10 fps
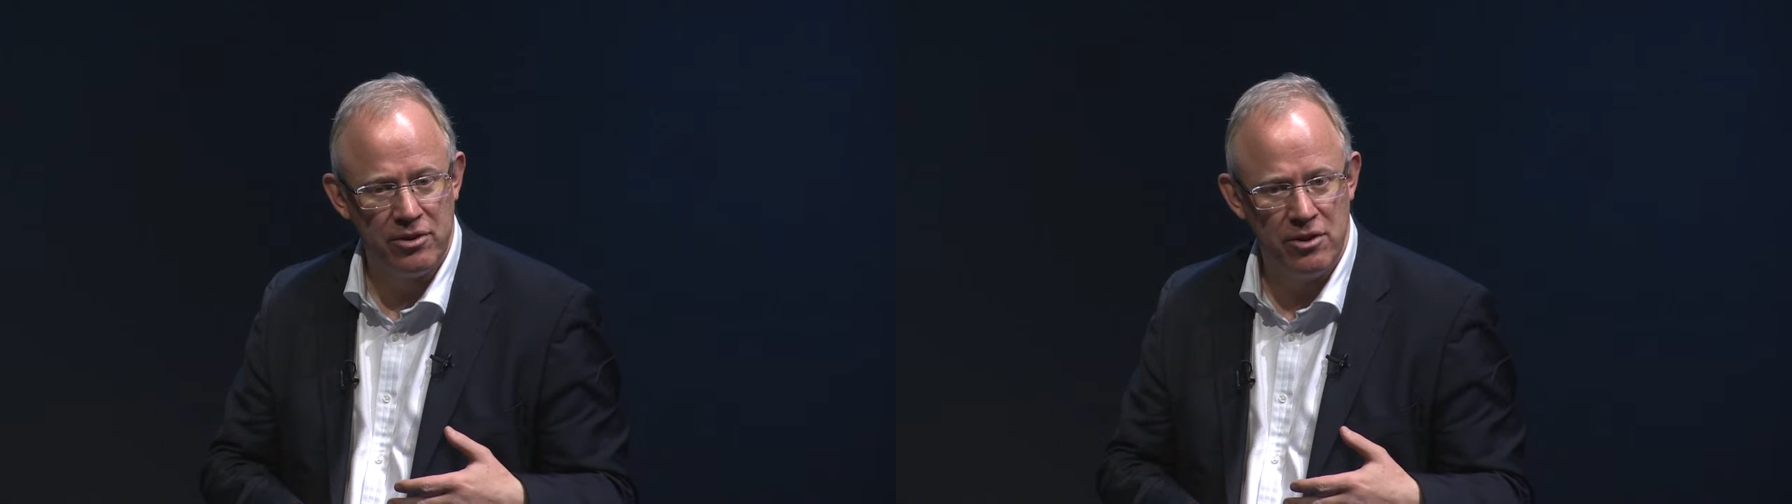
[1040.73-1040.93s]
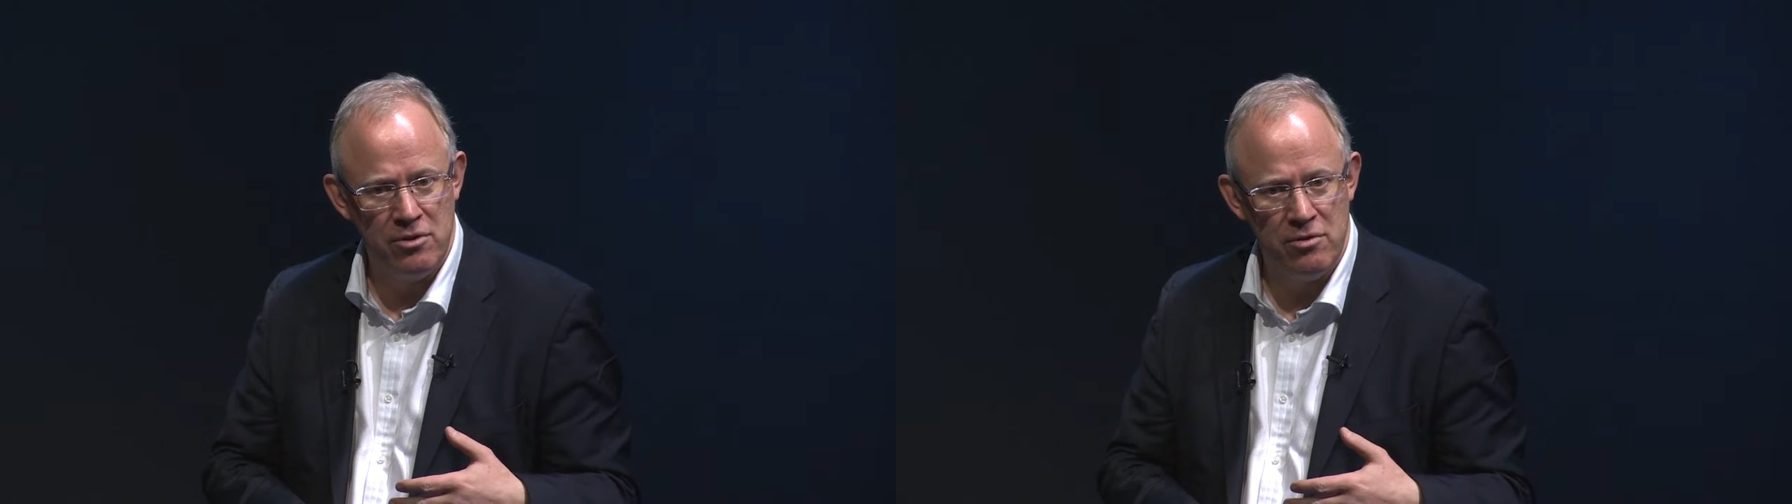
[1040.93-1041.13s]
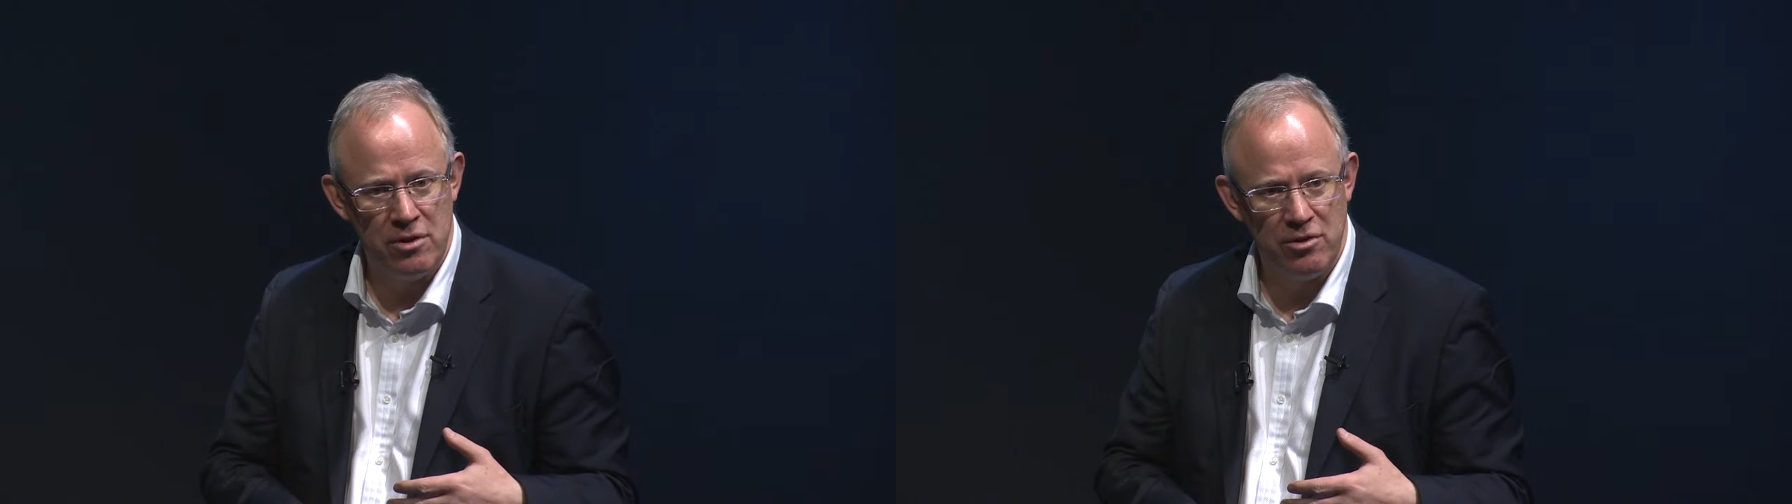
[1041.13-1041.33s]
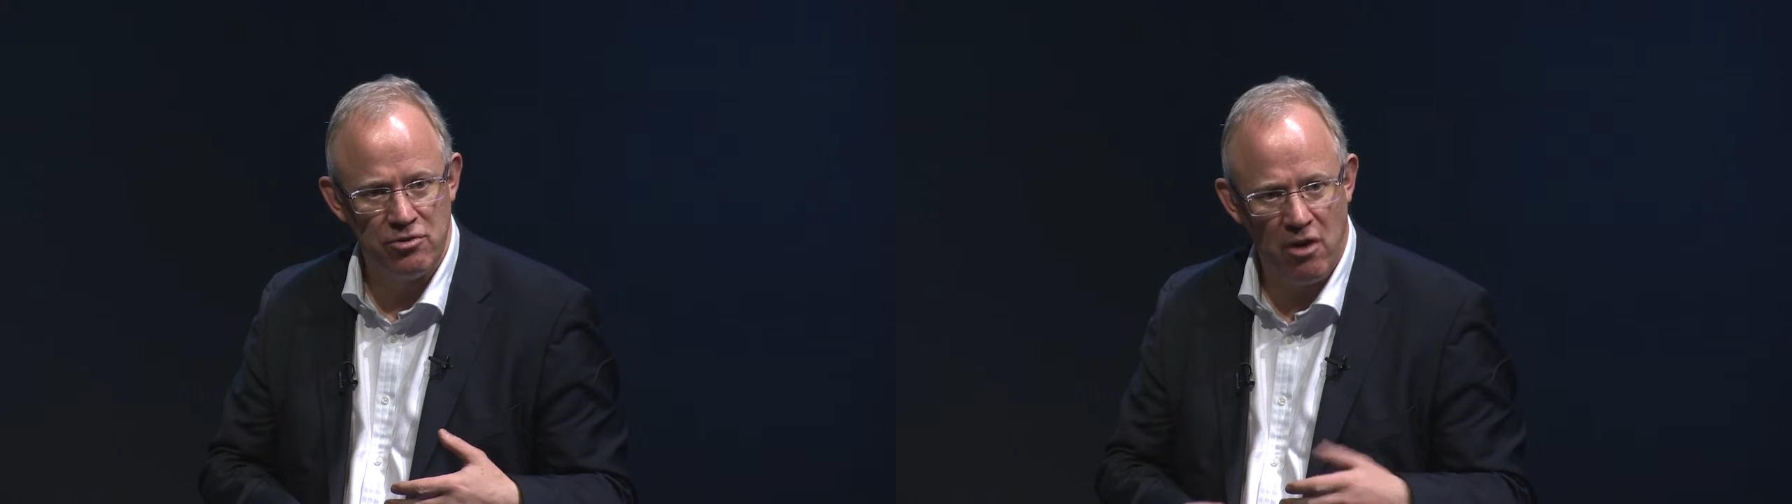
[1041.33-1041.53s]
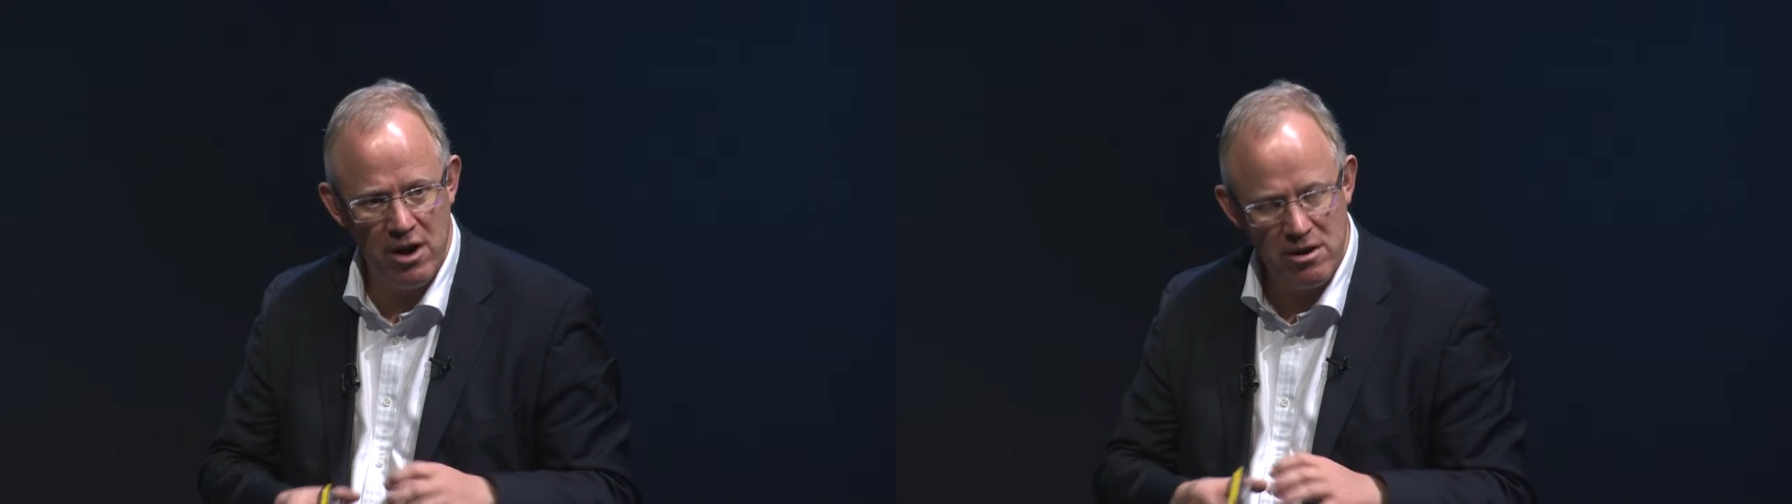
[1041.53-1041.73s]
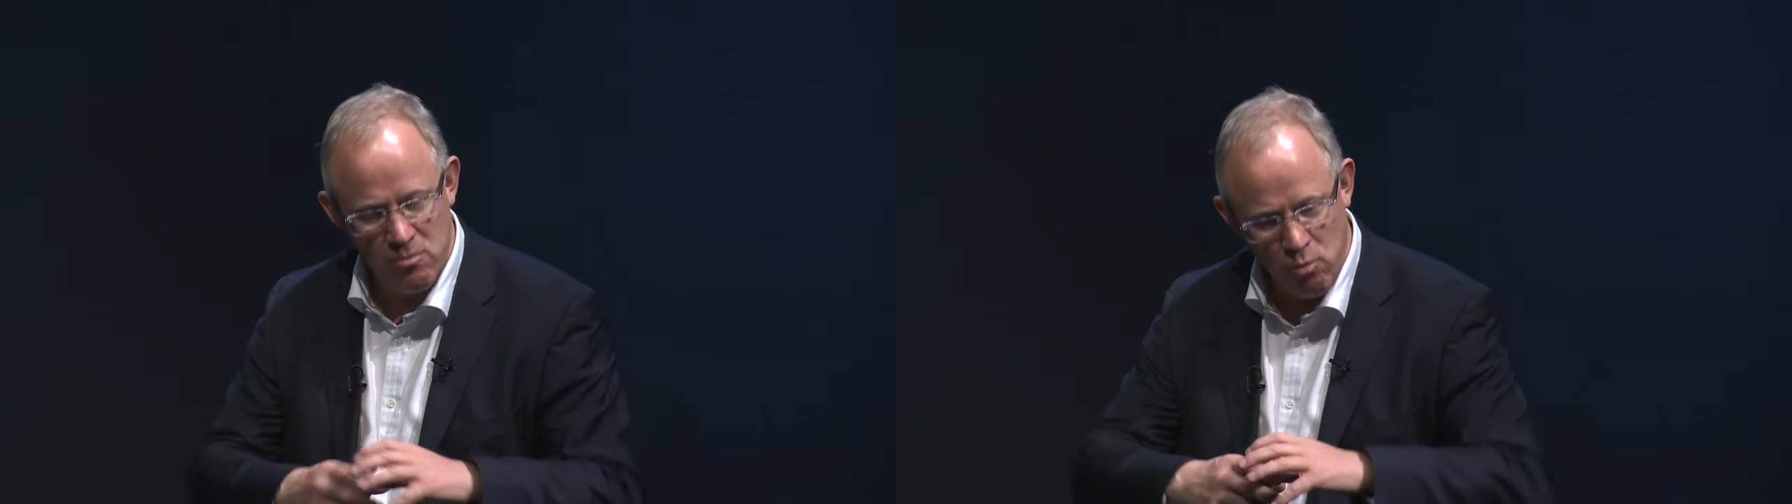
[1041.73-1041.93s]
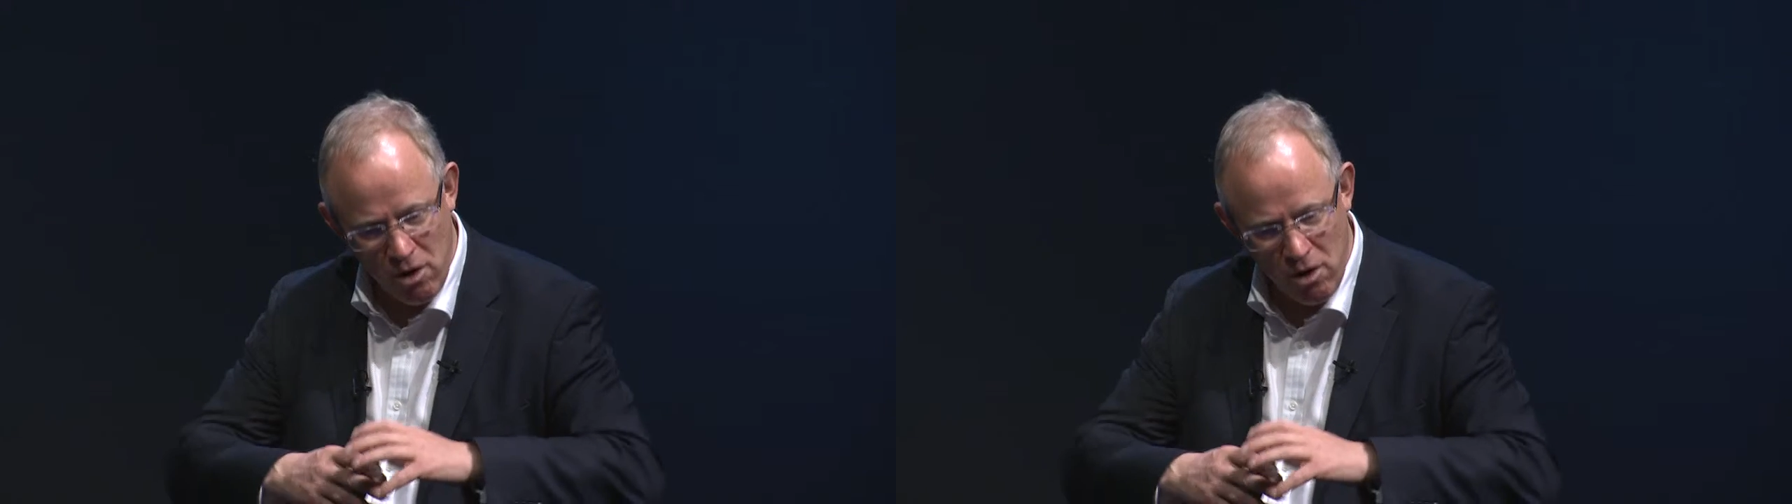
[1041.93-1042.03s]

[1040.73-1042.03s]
to try and